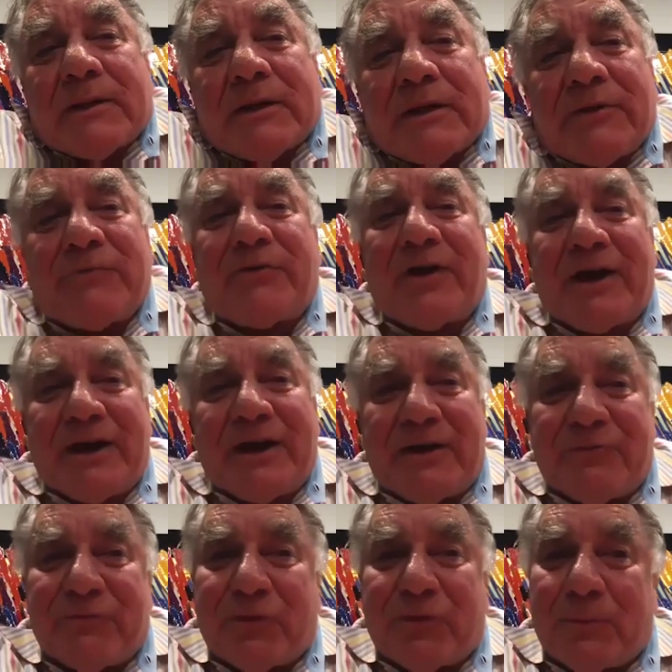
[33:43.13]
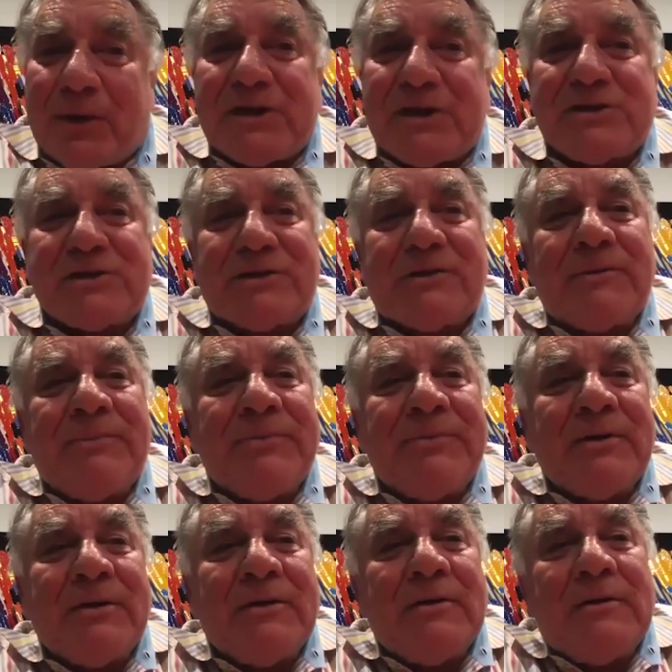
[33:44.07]
convey information,
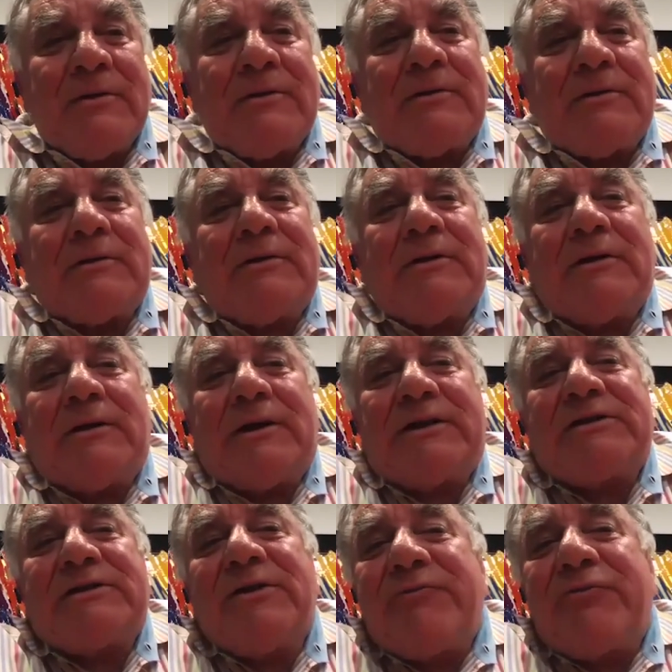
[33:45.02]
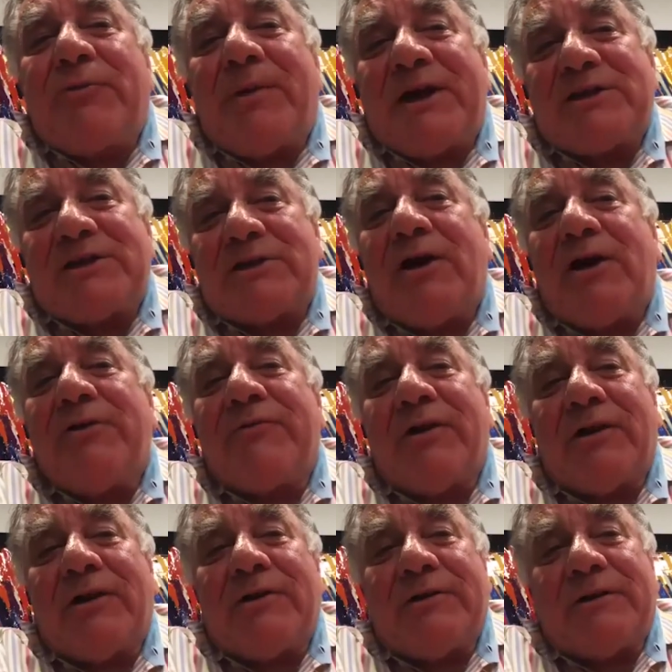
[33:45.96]
it's information
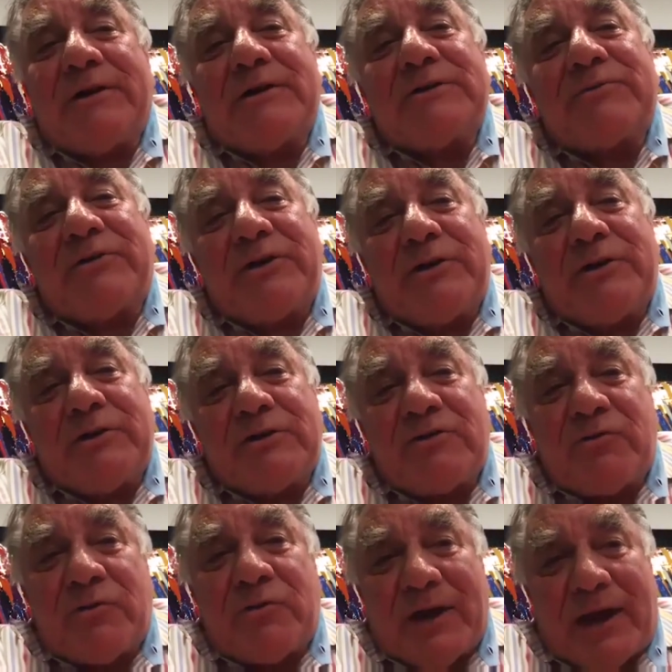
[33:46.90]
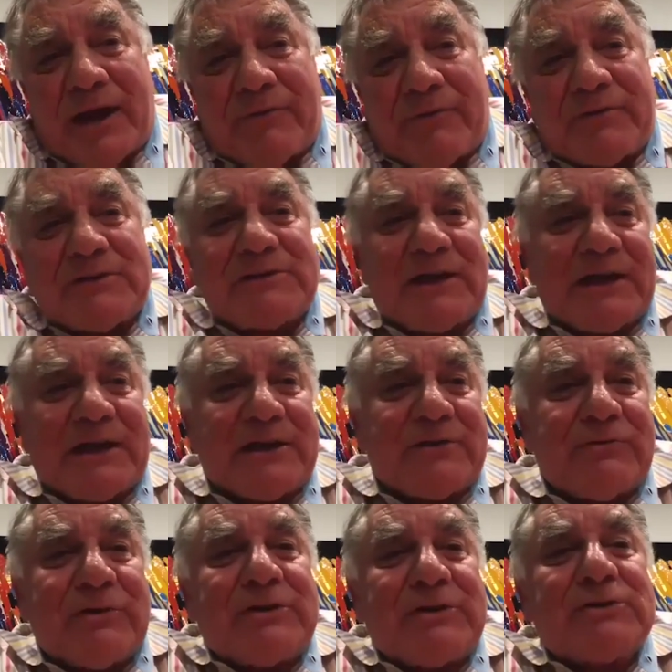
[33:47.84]
overload, and it's very useful to have a
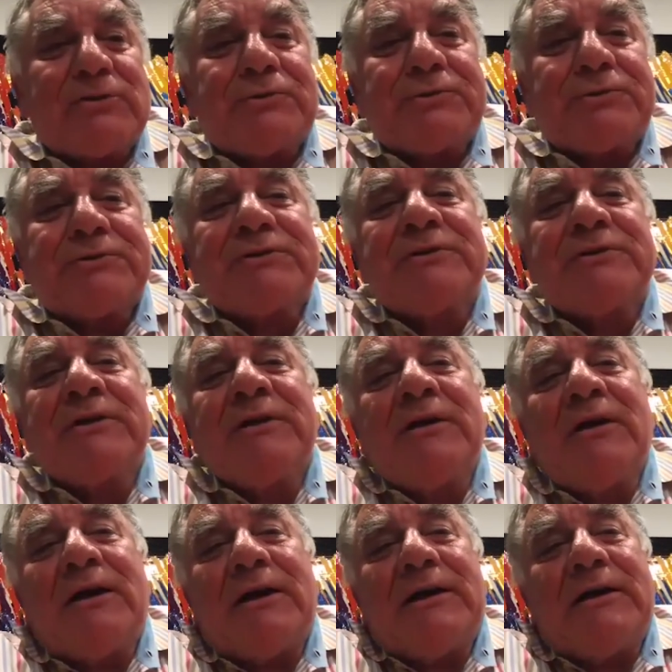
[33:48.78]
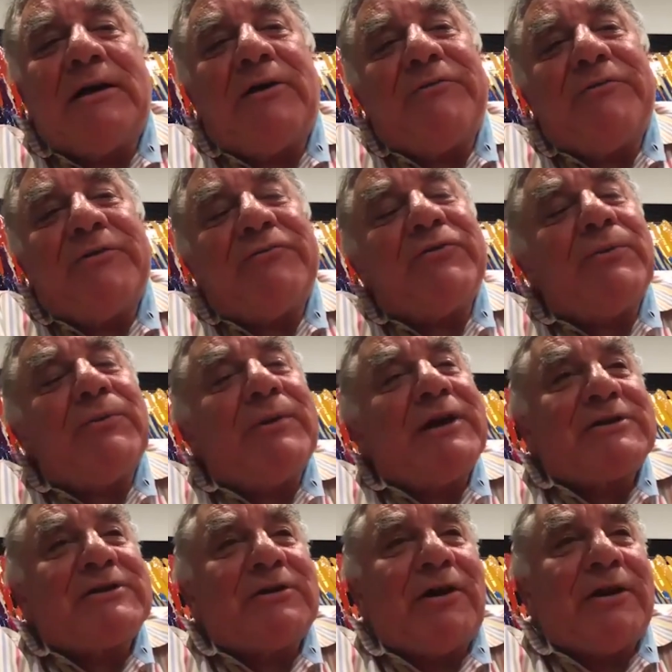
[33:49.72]
secondary source of
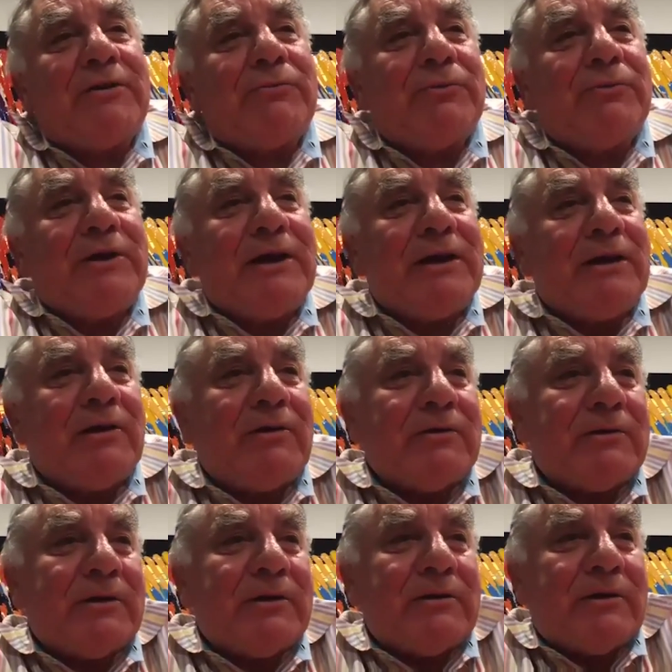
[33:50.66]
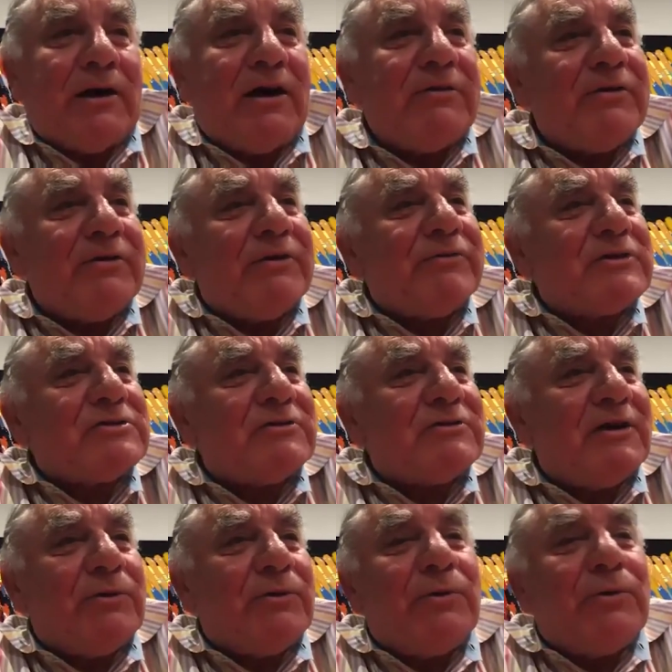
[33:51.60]
information, either reading on the IVF
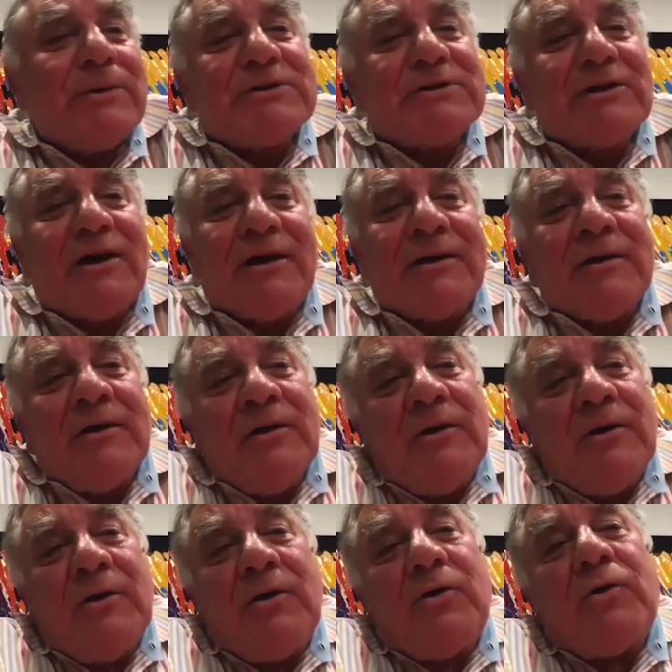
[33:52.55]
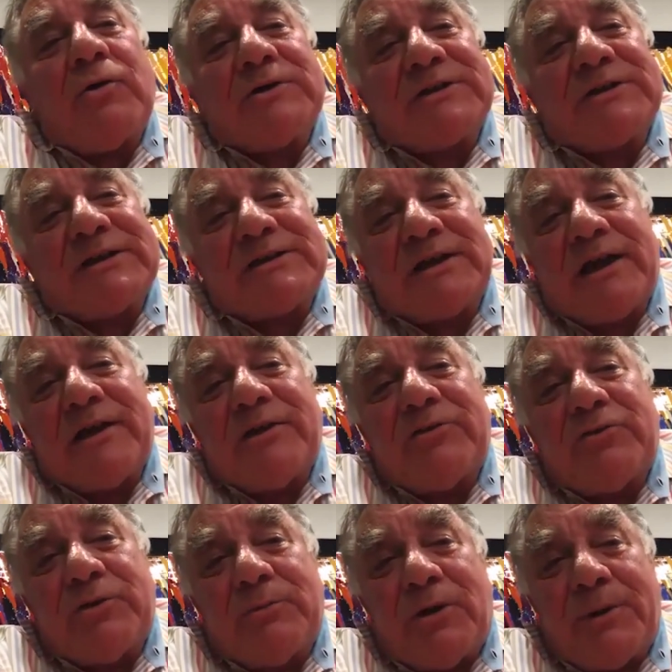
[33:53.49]
Australia website, or, as I say,
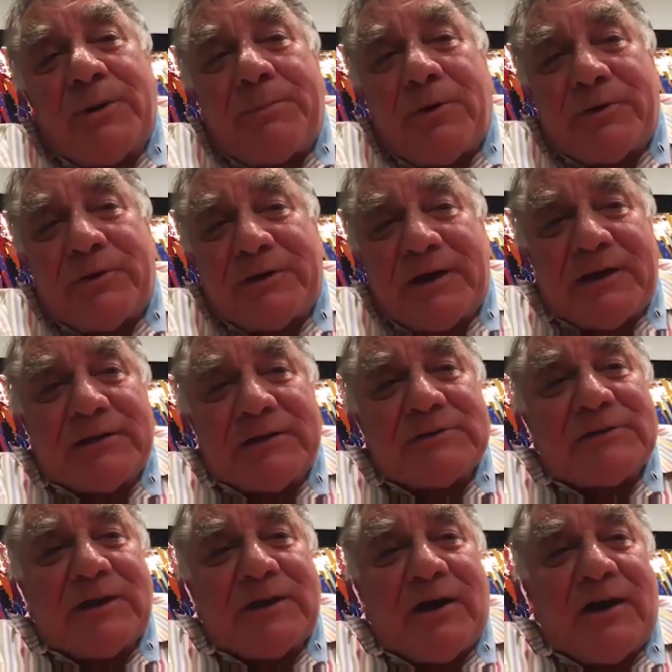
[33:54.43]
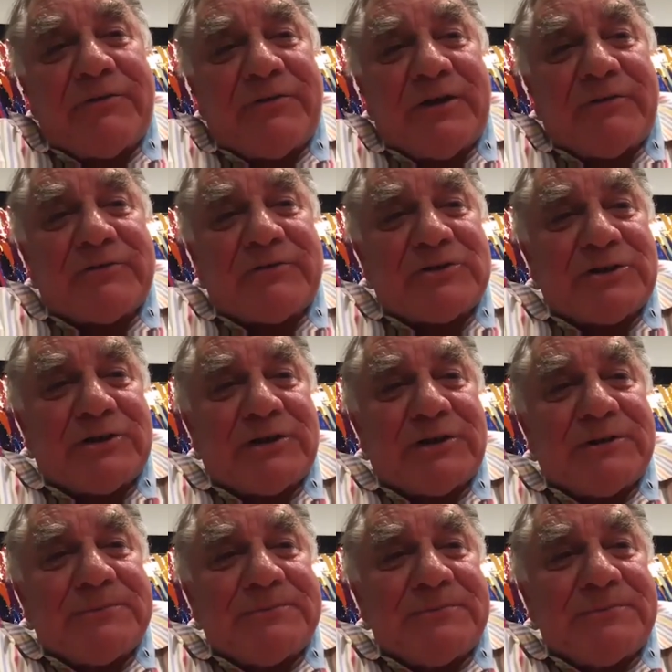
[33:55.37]
through my podcast, The IVF
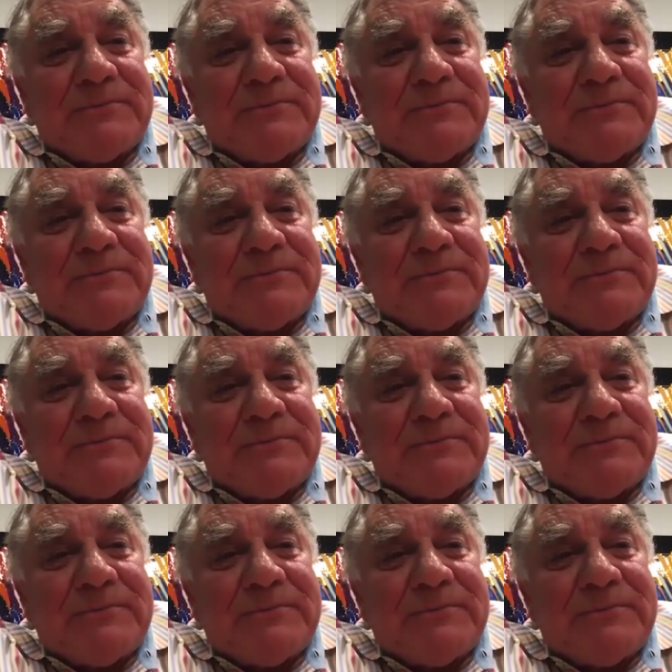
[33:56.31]
Journey.